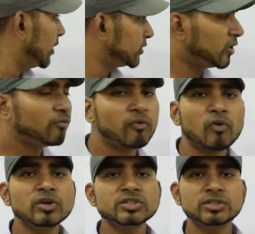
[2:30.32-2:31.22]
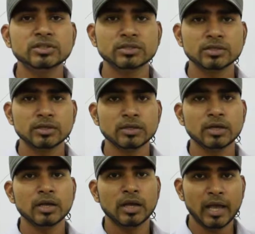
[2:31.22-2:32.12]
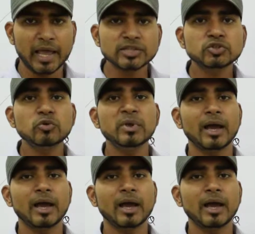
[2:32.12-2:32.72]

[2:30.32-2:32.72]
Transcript: the force has to be